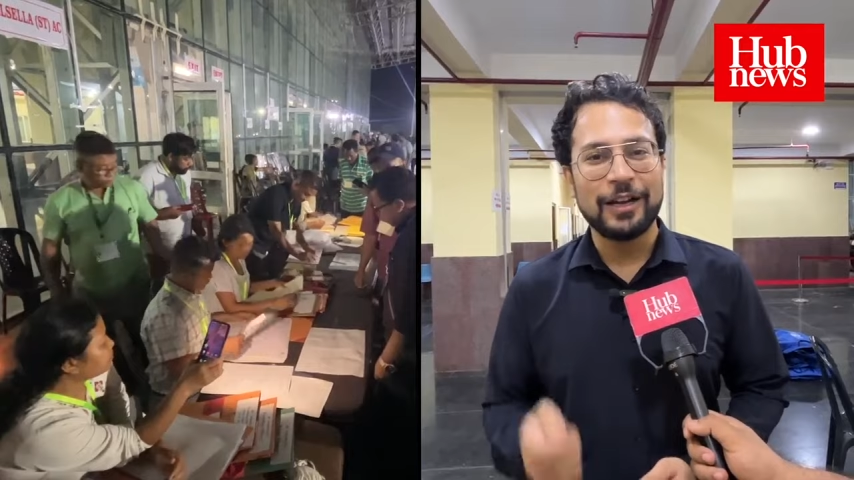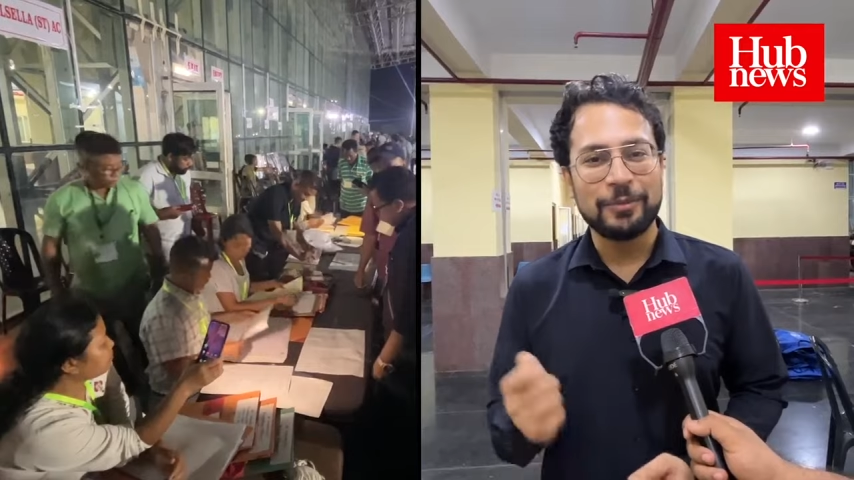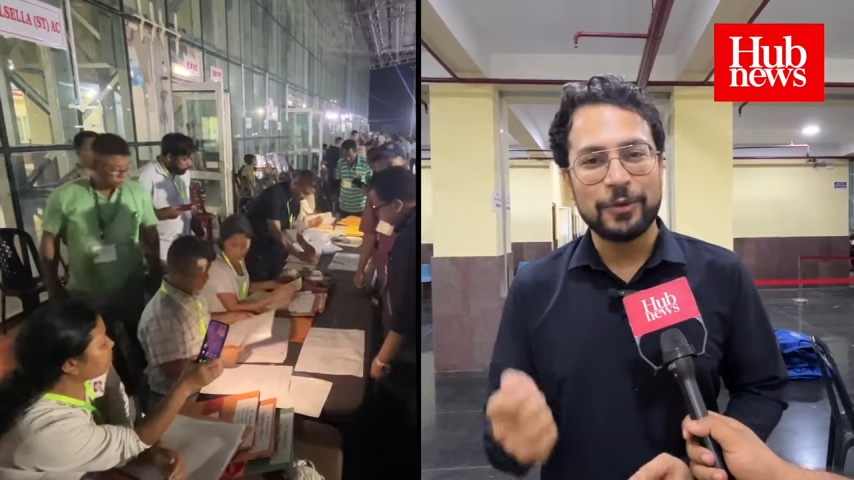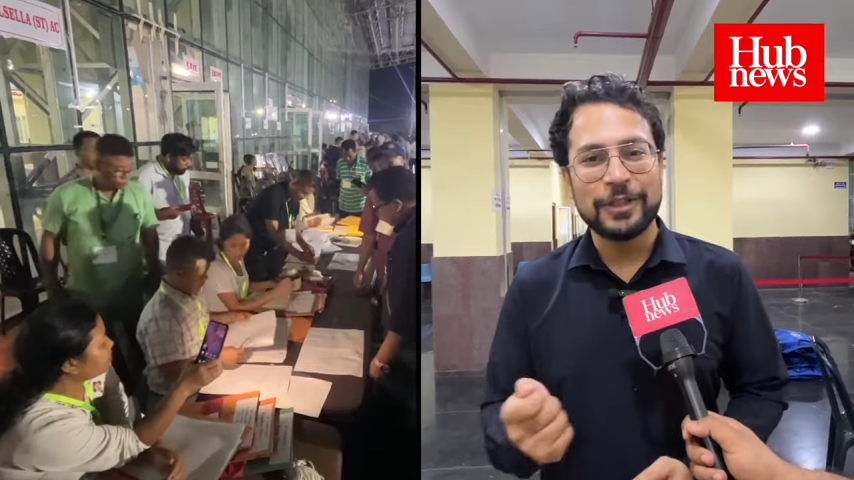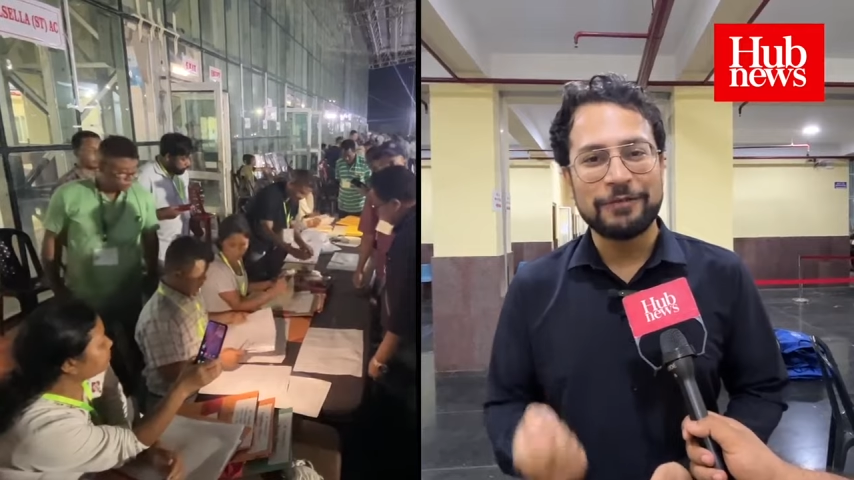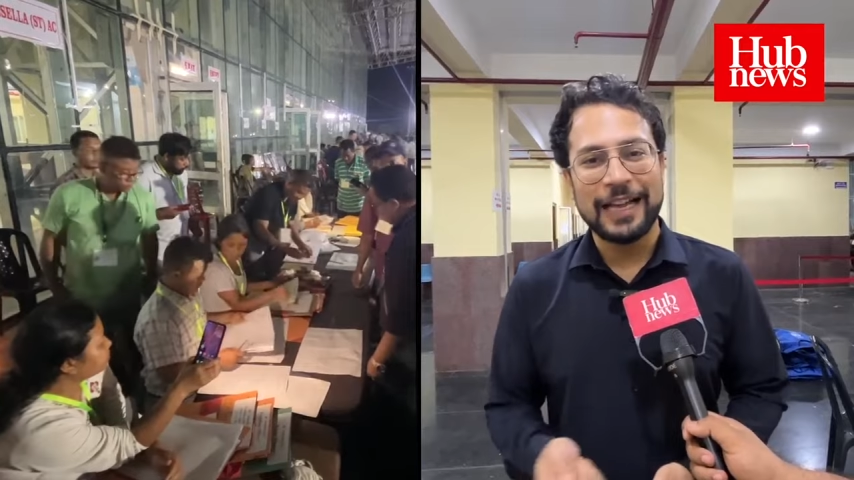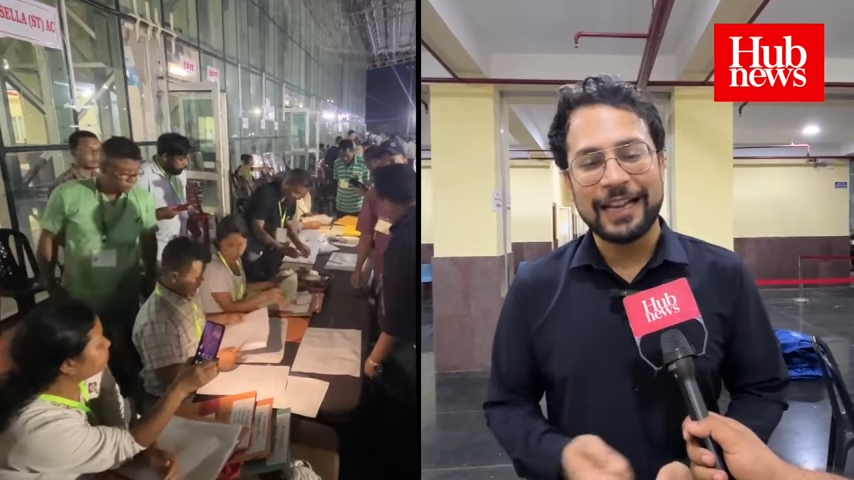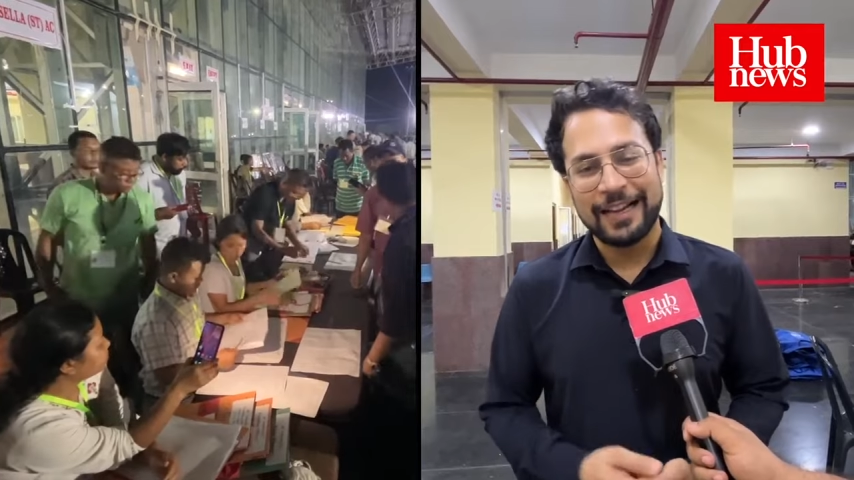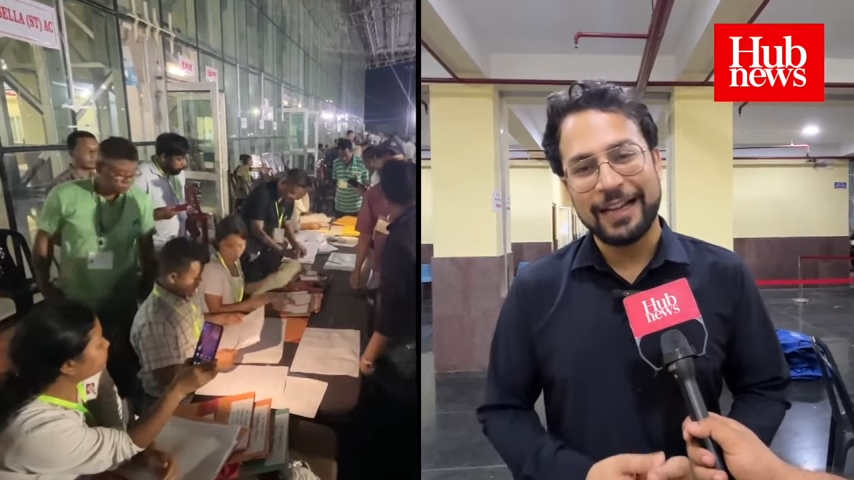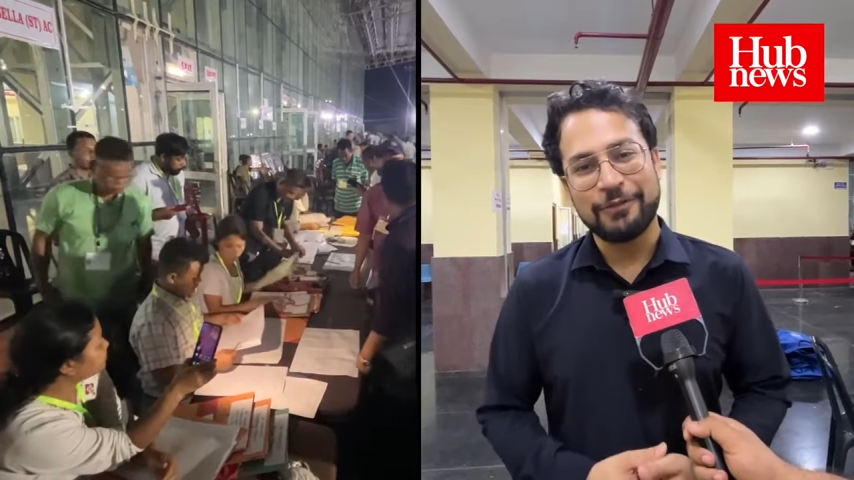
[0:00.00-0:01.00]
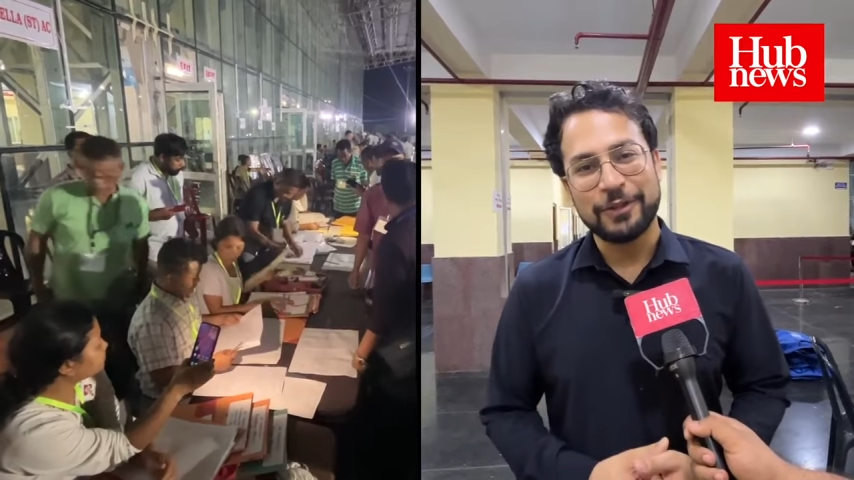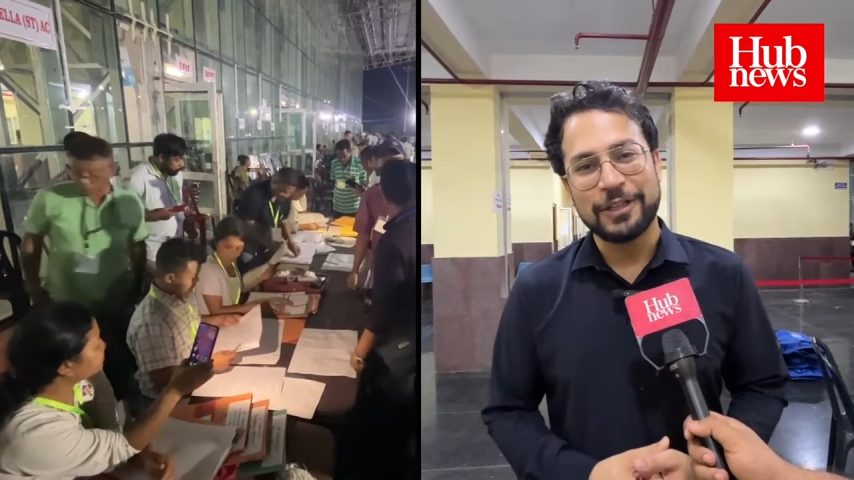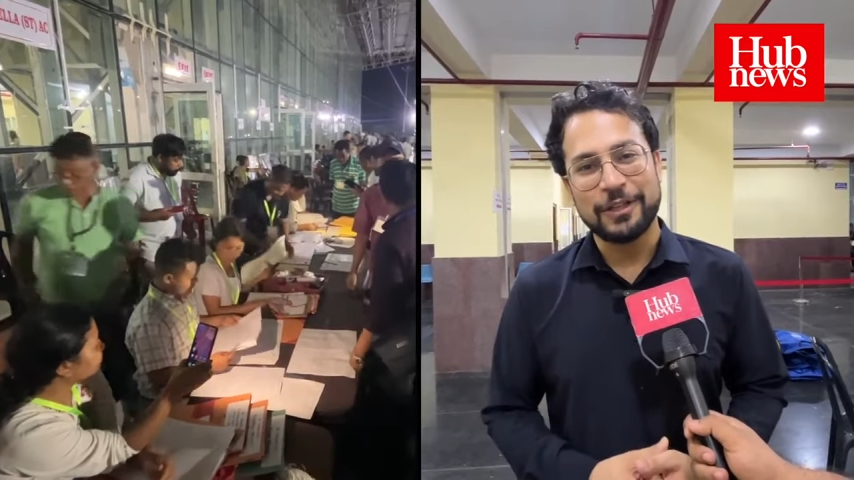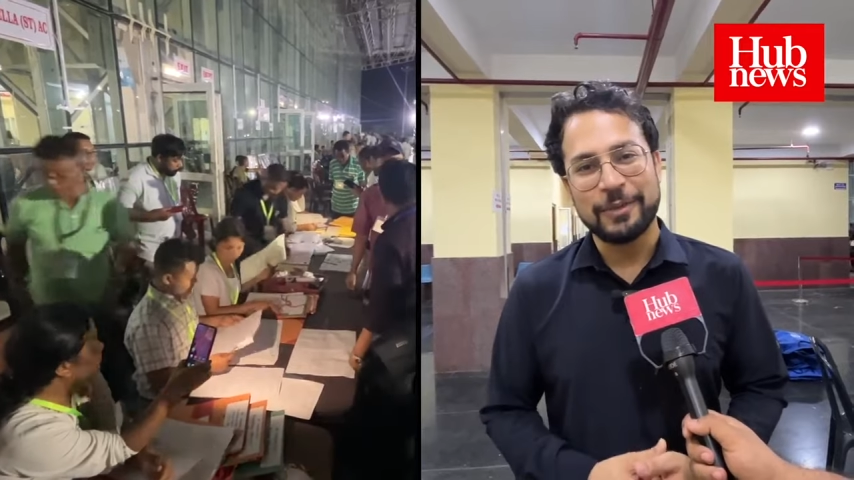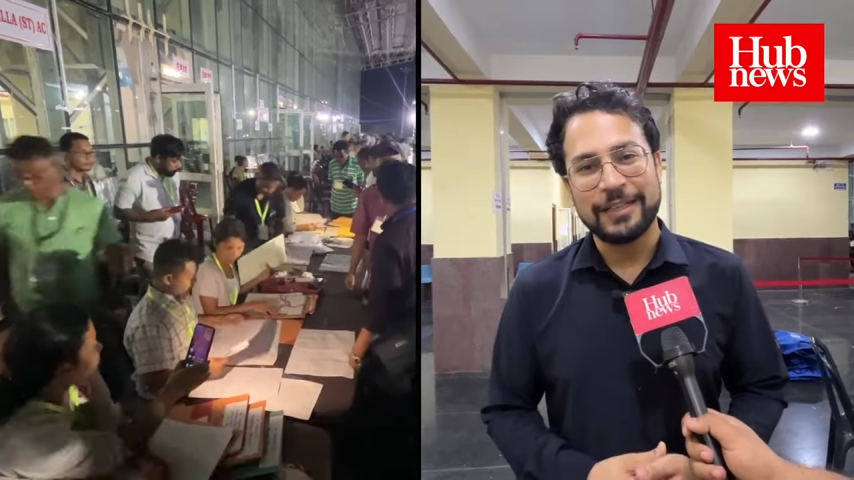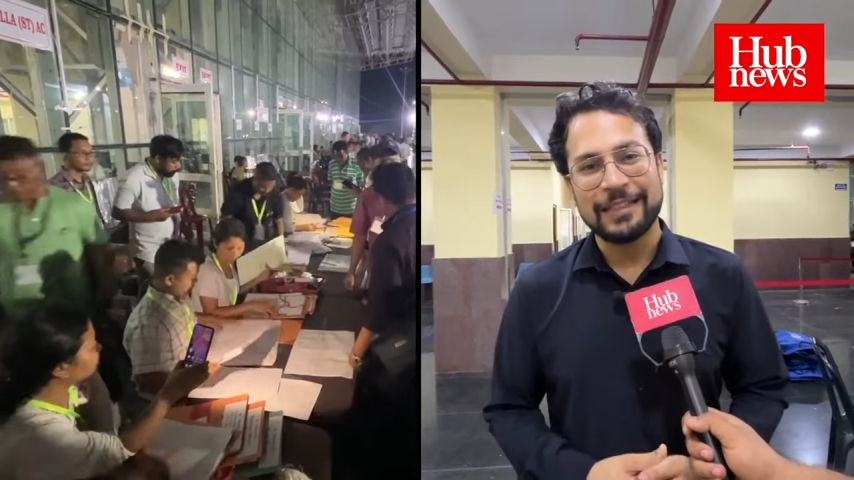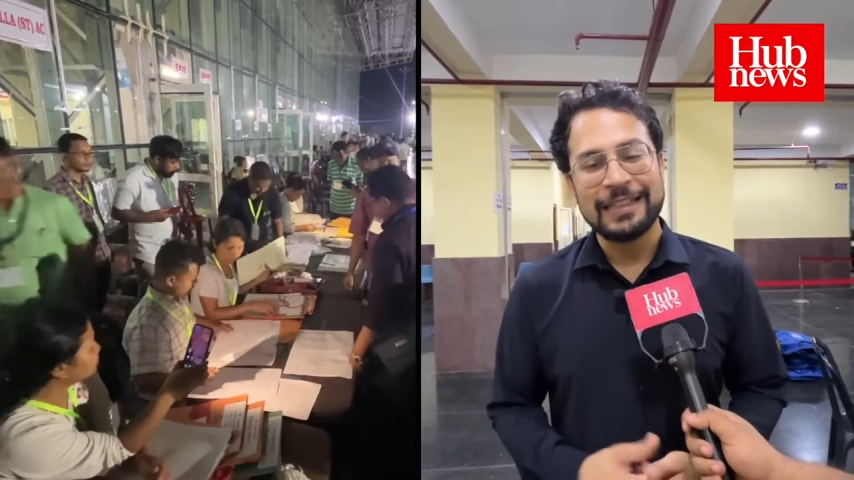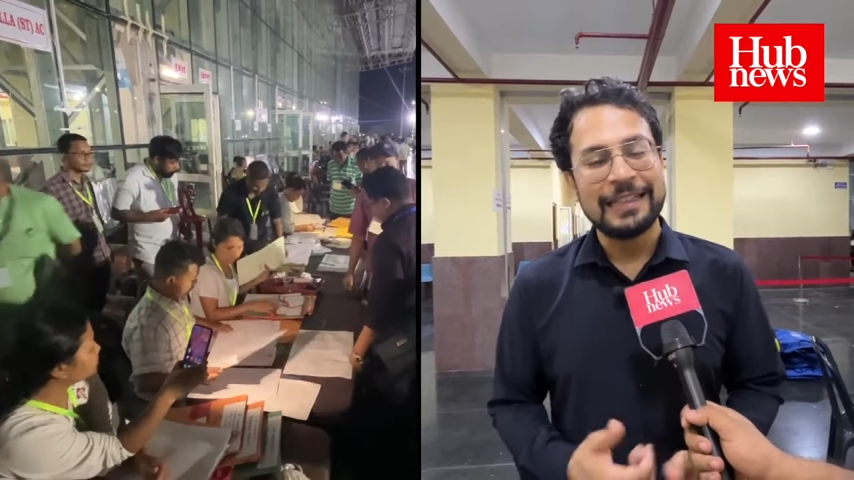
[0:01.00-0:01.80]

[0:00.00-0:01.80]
put the flag high for the government